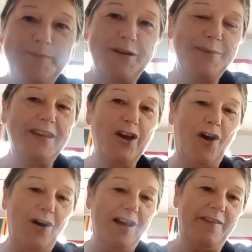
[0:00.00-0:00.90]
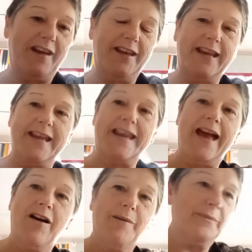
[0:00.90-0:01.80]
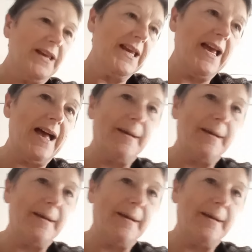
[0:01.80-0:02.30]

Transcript: we put him in the cot, and then I can get up the